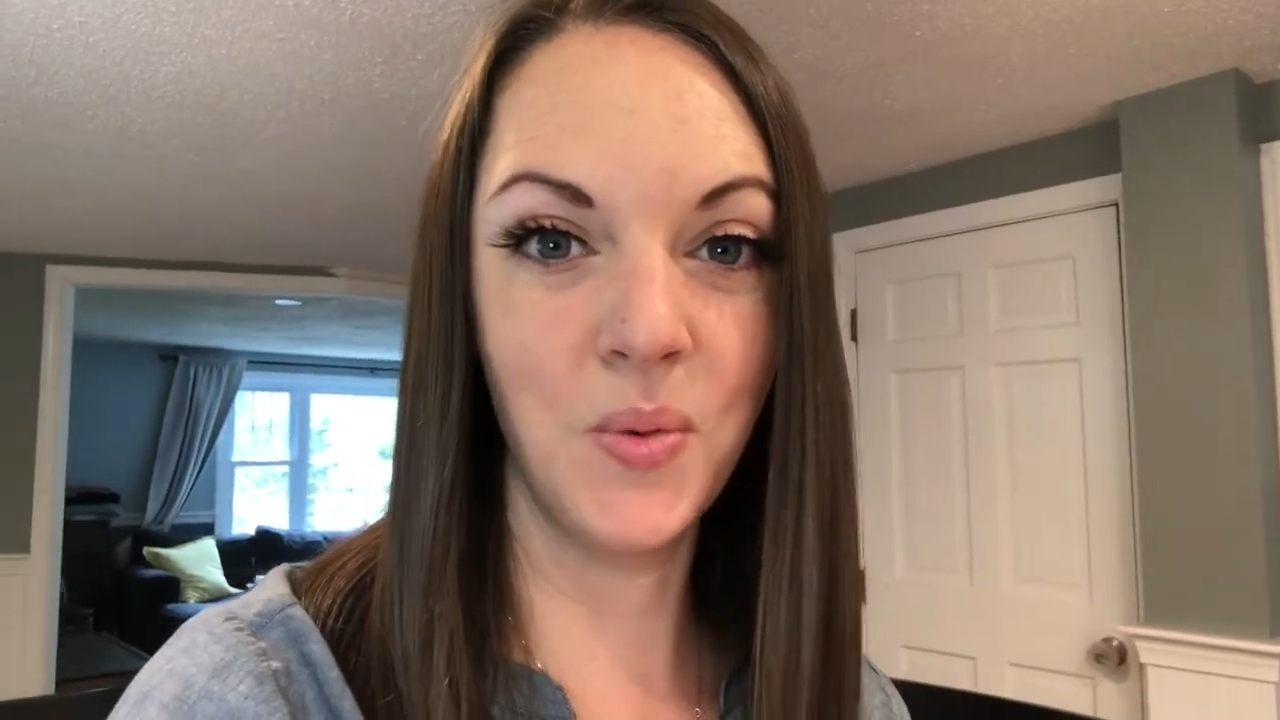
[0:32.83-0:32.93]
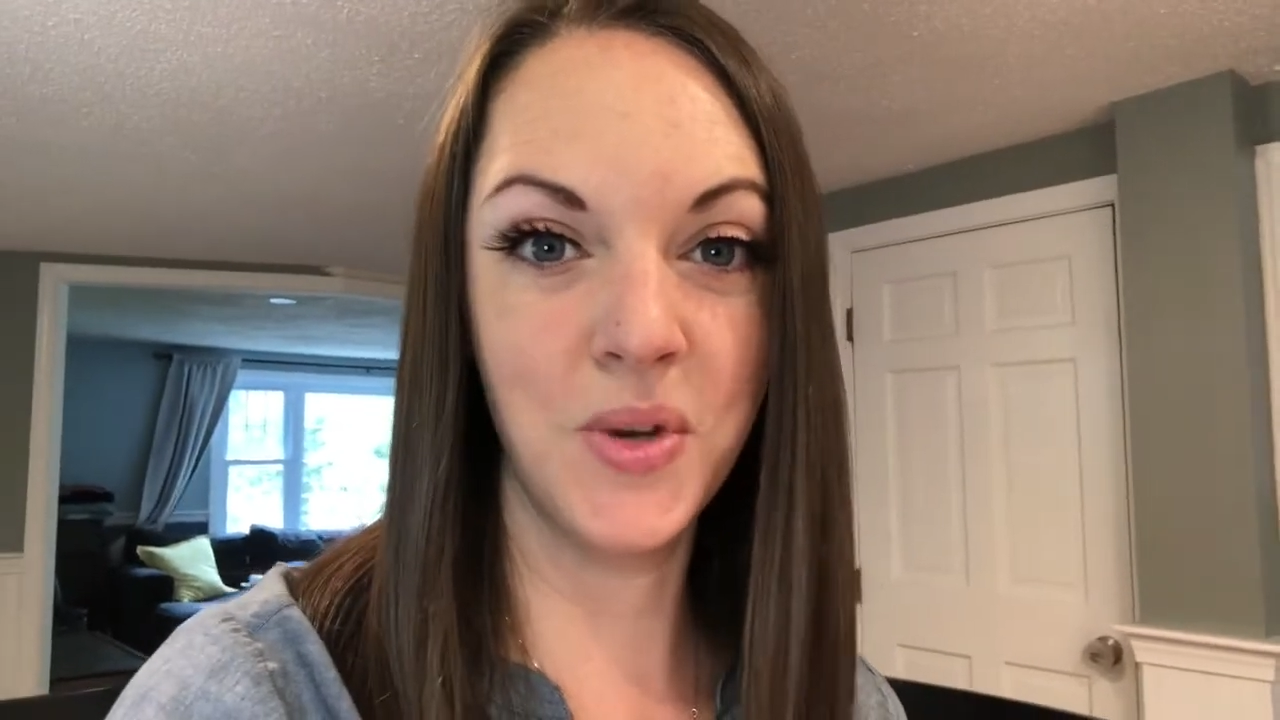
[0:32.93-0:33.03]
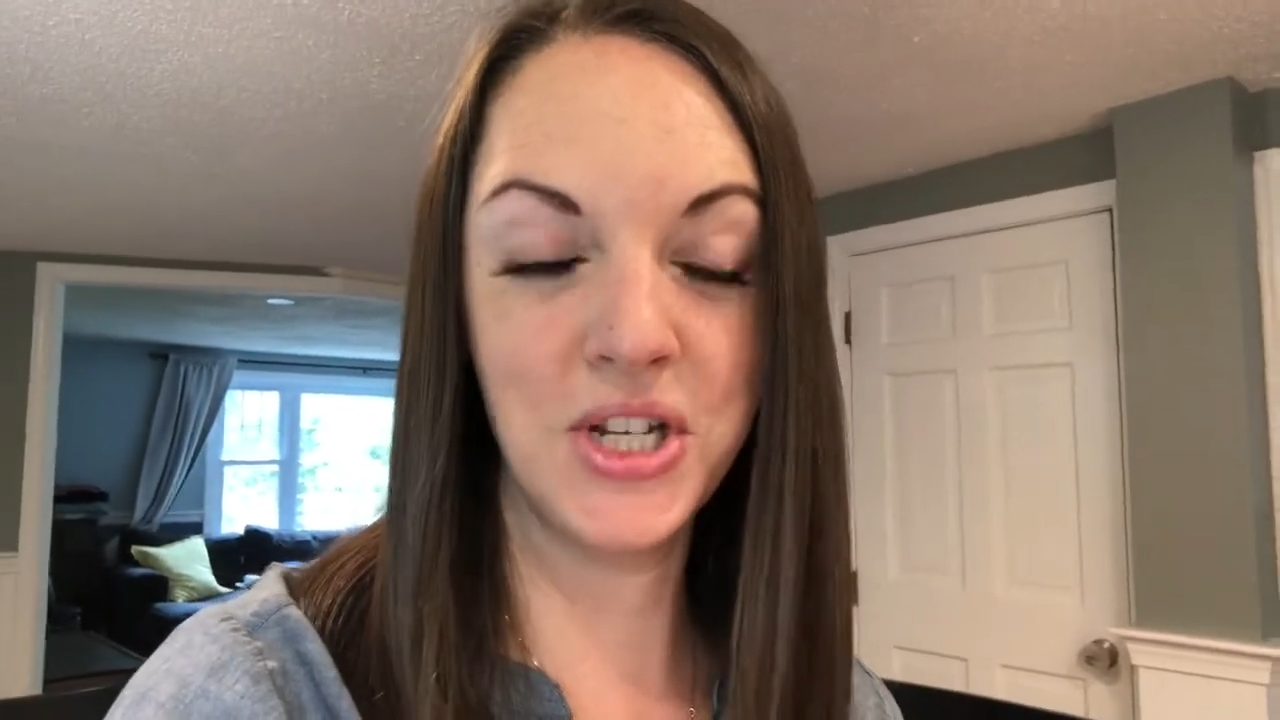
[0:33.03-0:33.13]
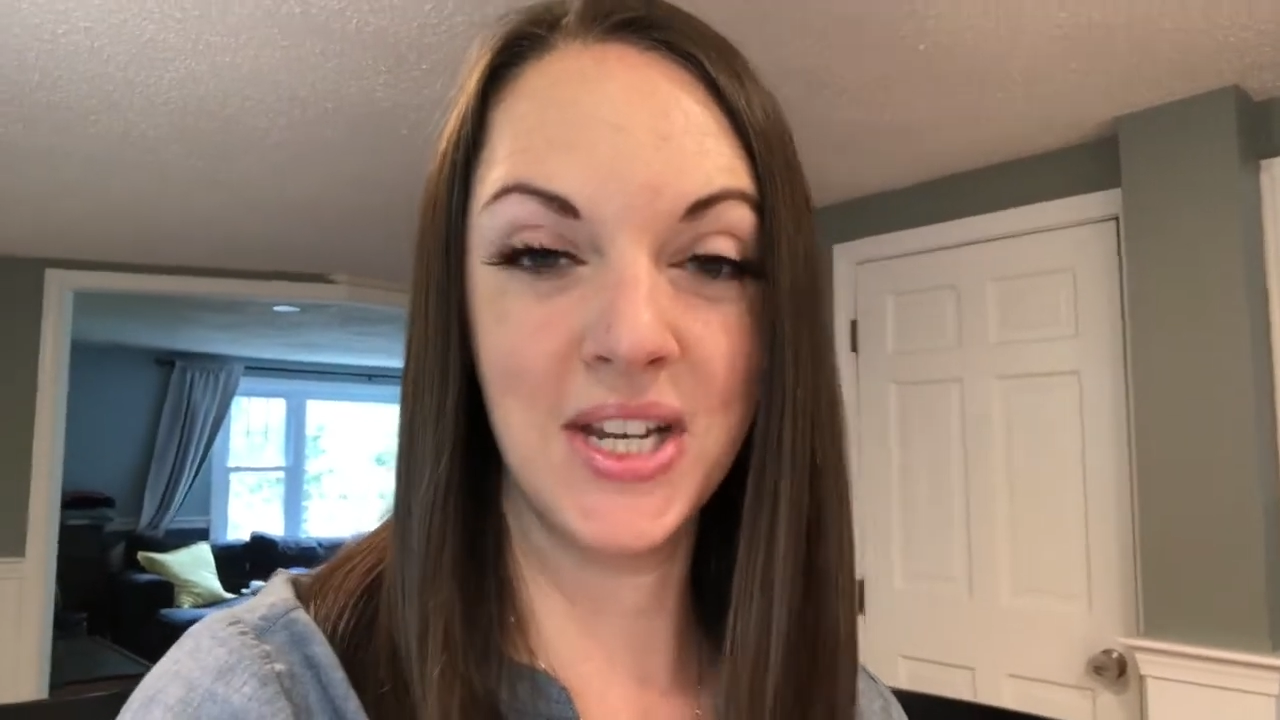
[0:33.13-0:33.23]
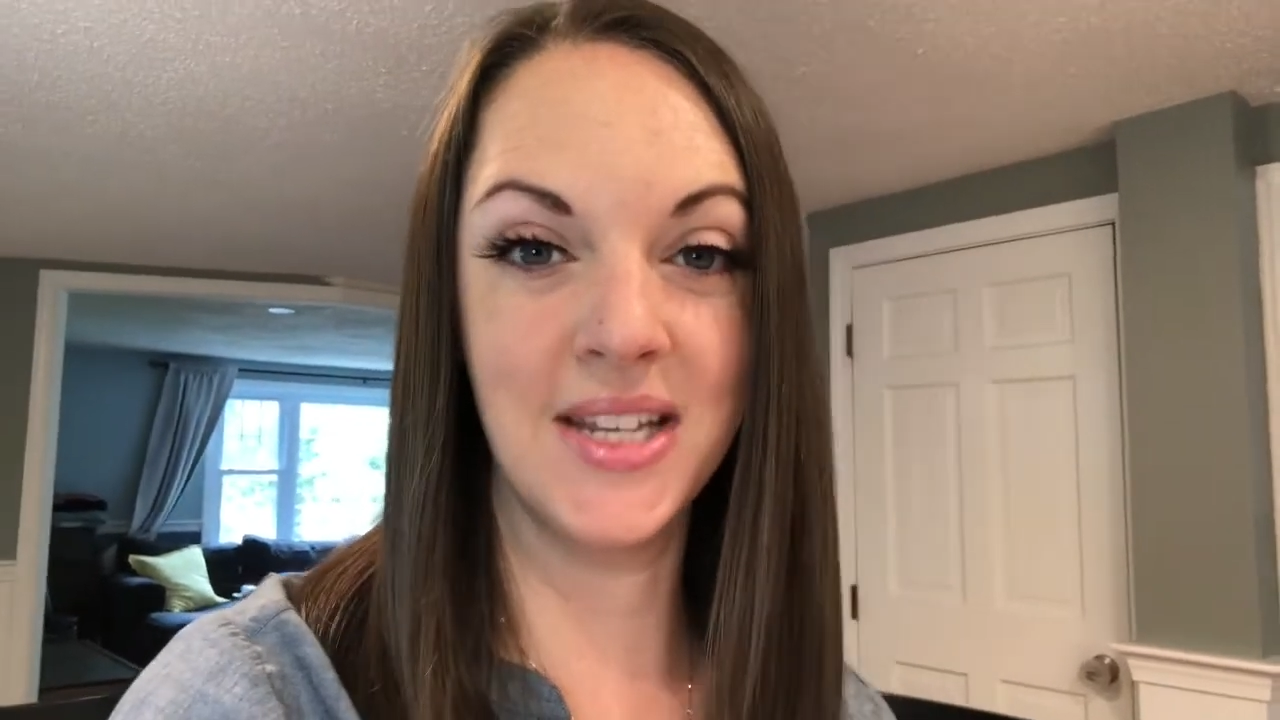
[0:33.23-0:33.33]

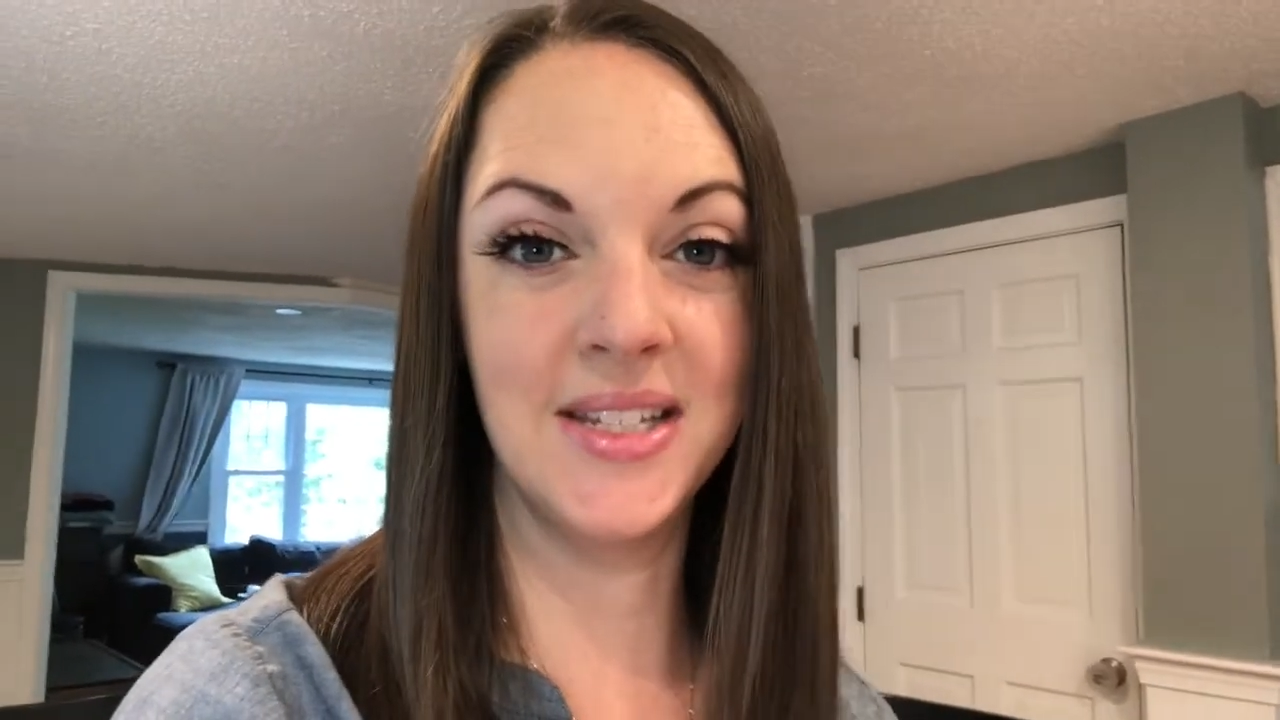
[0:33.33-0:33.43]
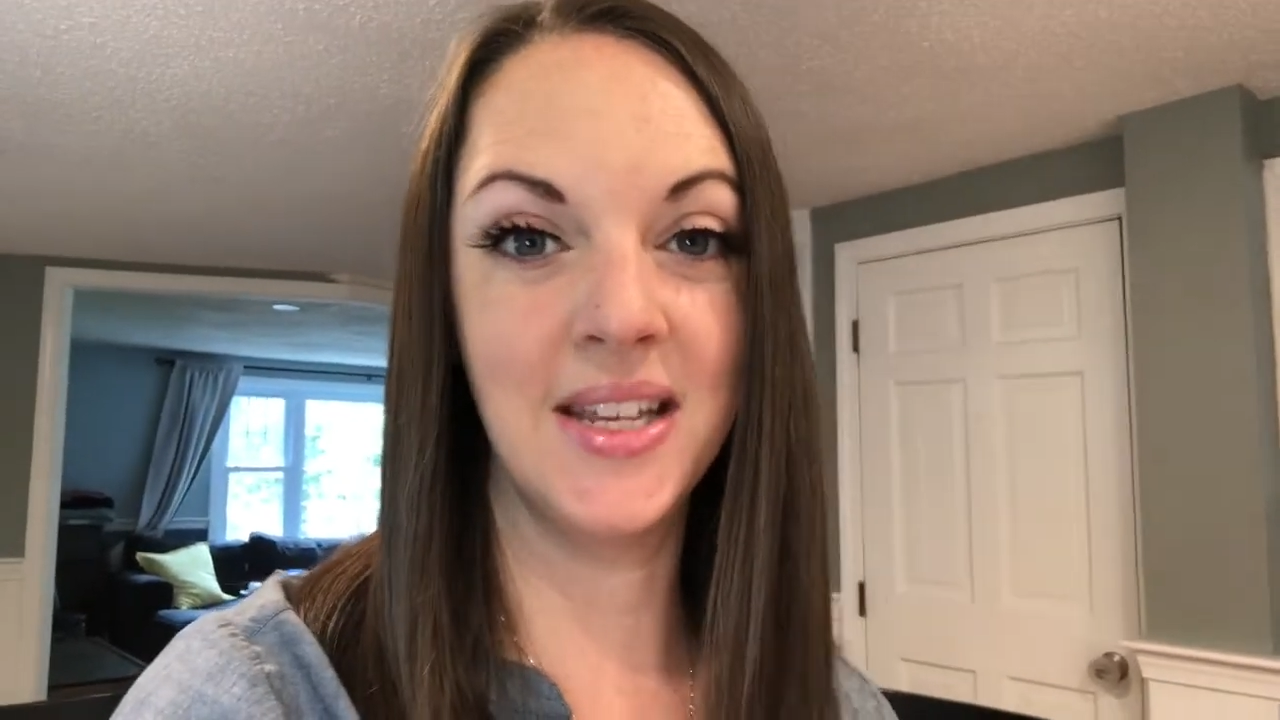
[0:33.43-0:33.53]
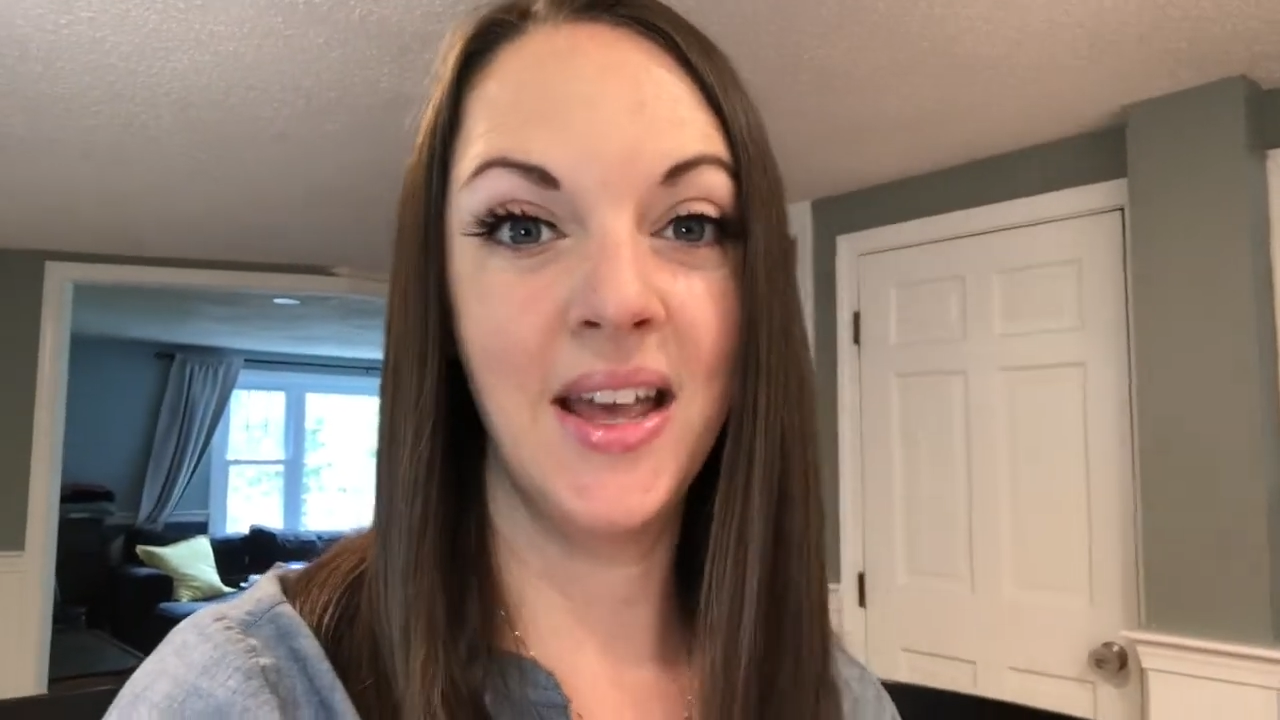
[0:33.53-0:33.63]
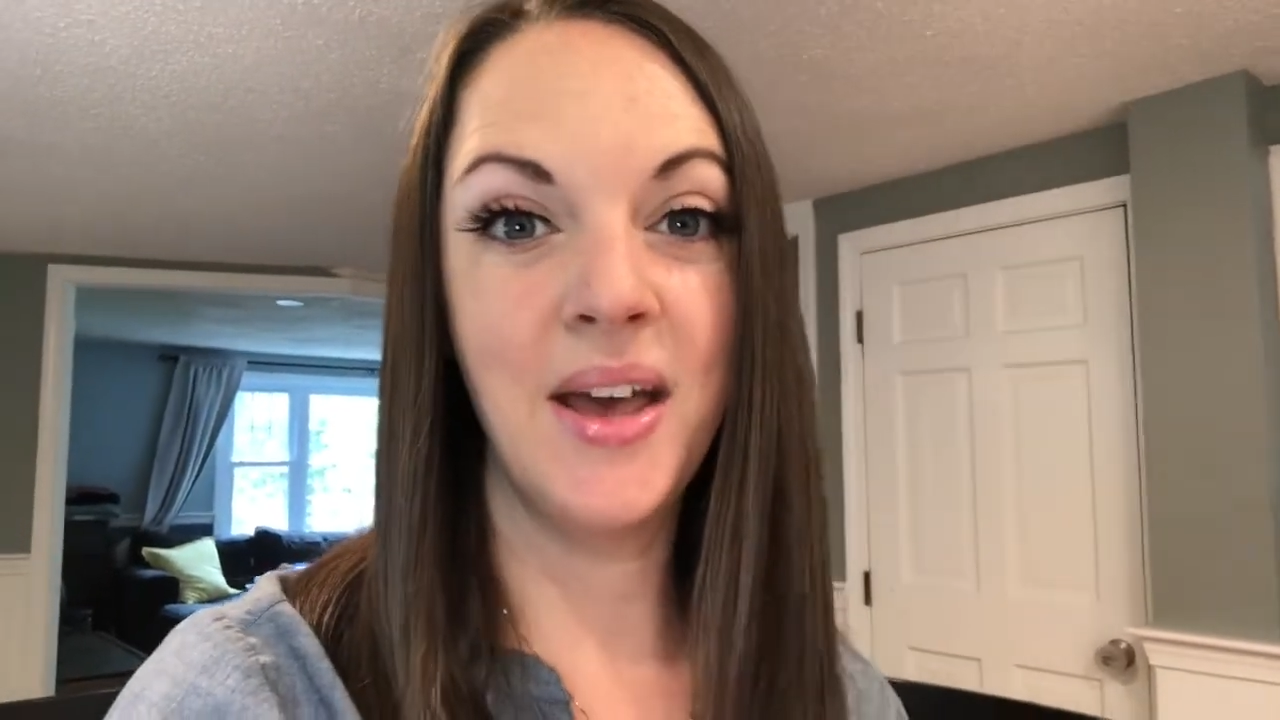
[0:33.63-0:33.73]
which is